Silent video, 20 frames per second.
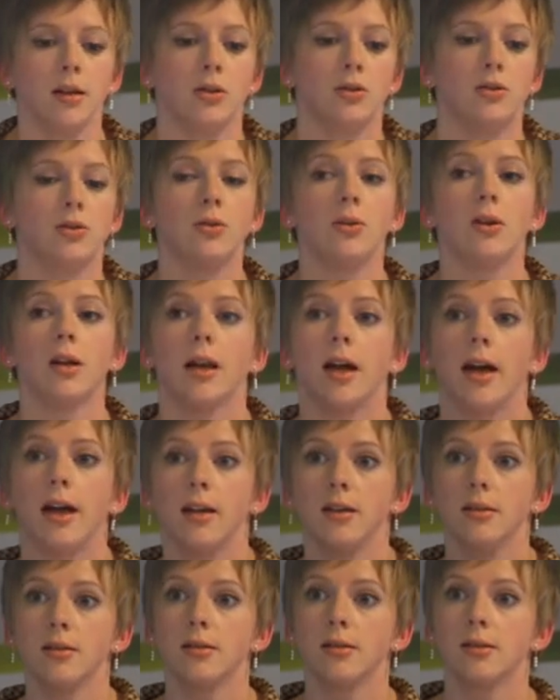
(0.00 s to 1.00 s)
to
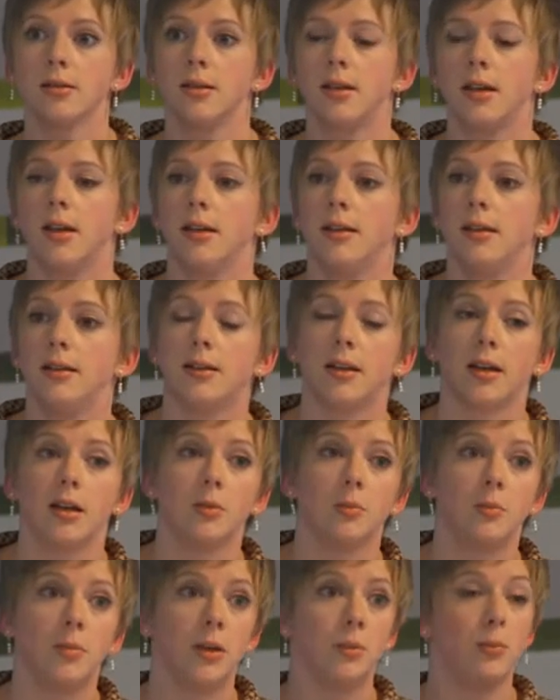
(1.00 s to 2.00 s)
clients, and it
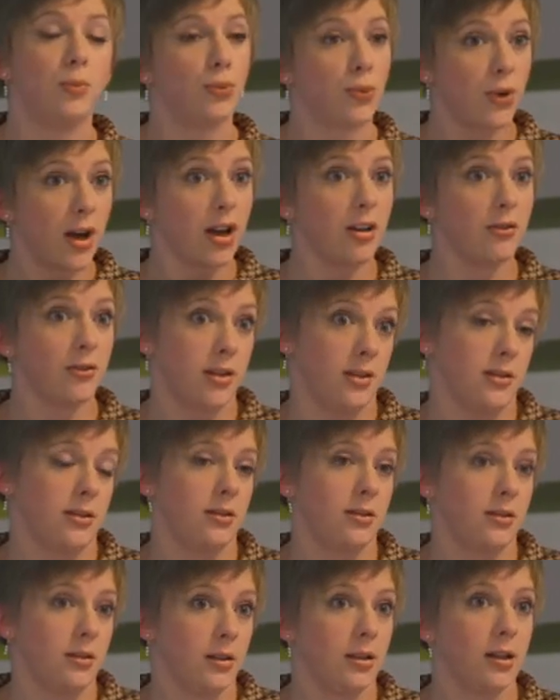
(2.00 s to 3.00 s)
can be
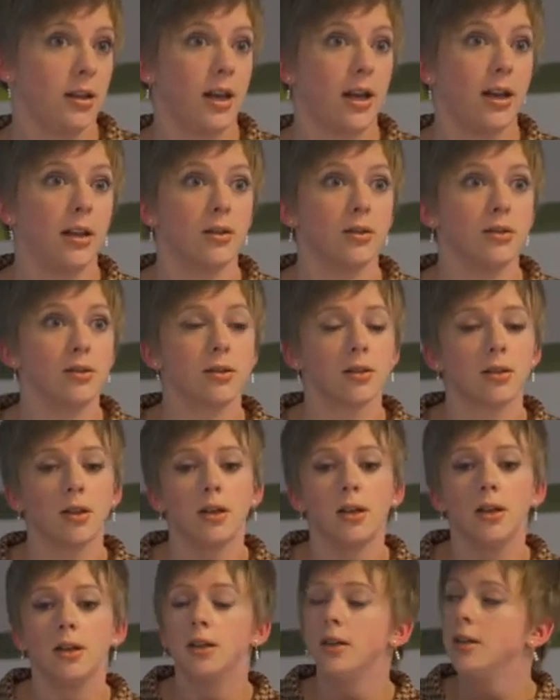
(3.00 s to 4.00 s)
private clients.
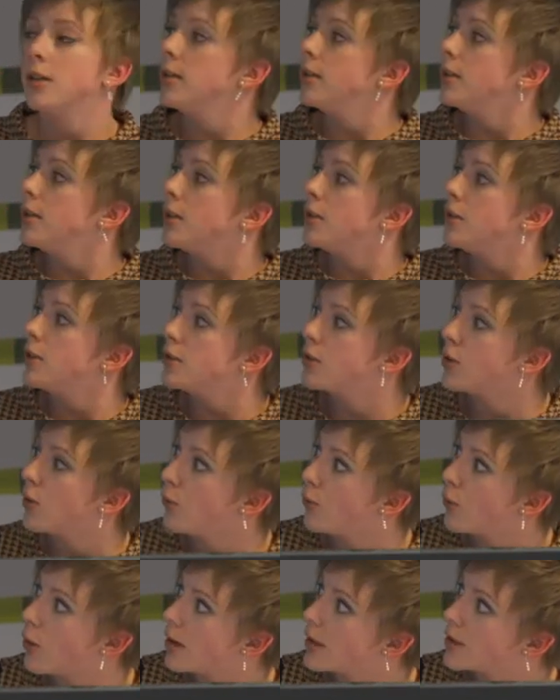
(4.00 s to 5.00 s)
So
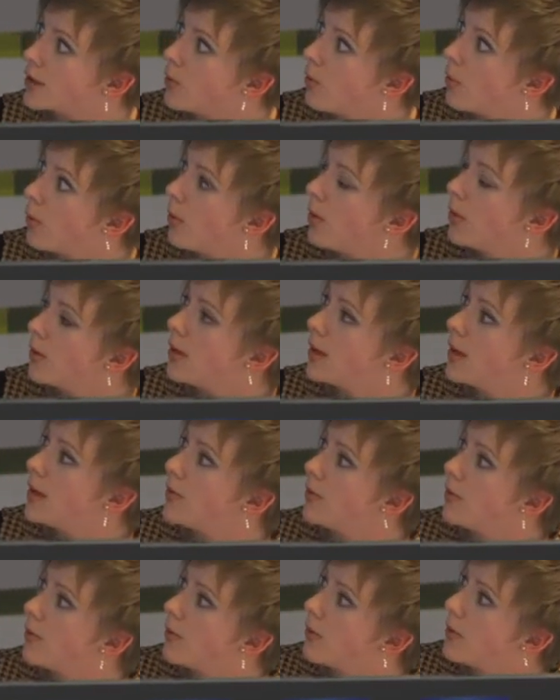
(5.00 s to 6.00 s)
for example,
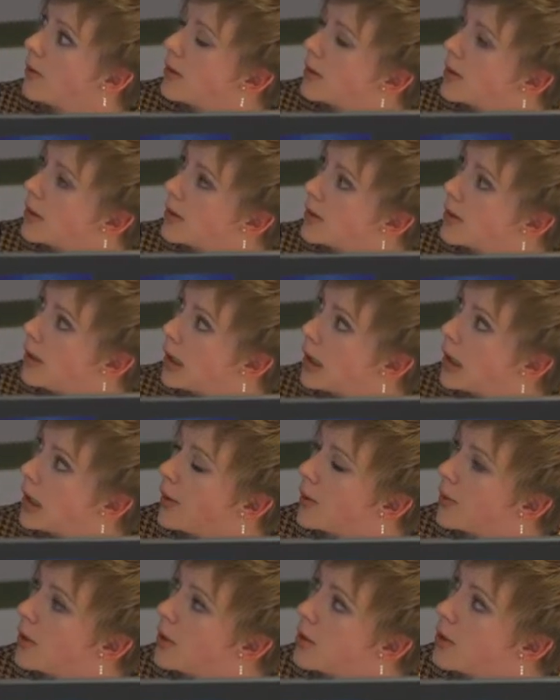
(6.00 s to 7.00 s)
if this
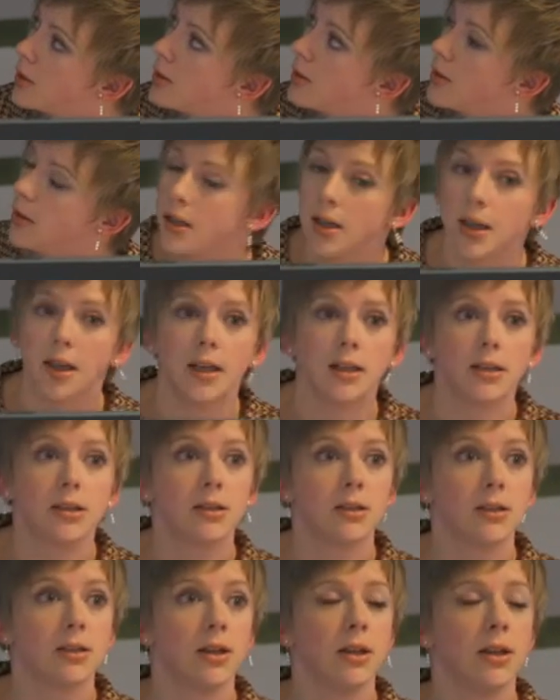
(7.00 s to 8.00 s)
declaration
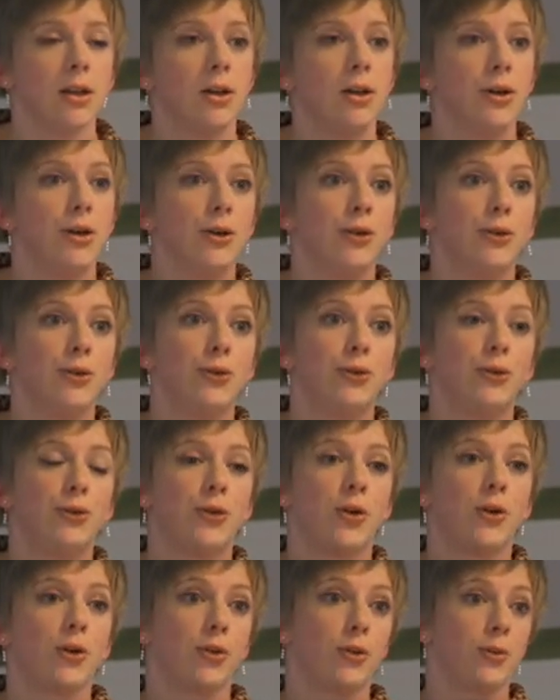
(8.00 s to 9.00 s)
is
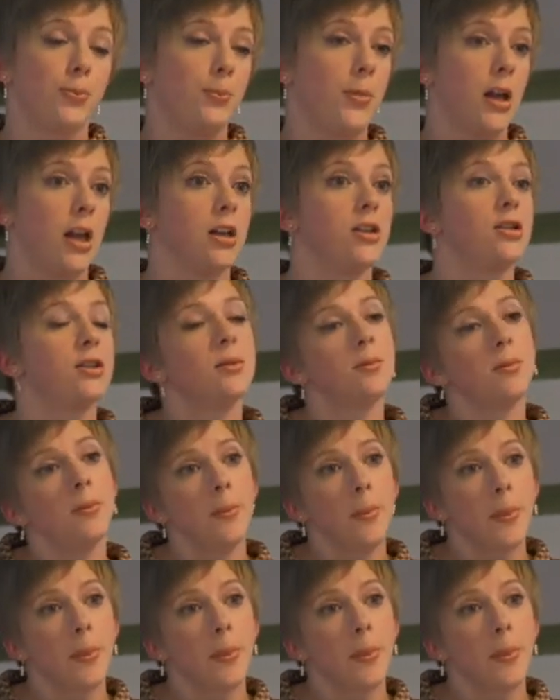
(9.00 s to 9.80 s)
for Belgium,